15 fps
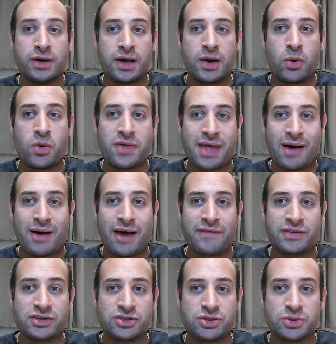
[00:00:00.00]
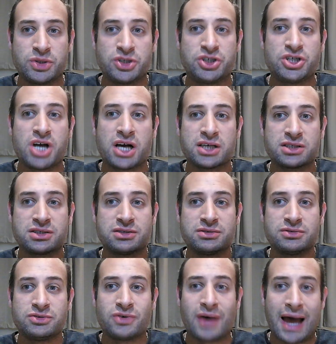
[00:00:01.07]
without having to adjust
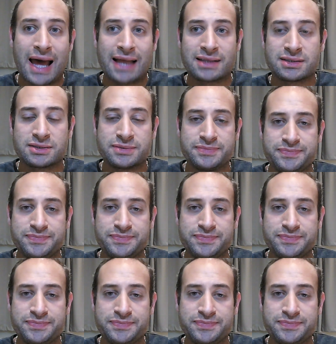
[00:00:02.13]
your hands.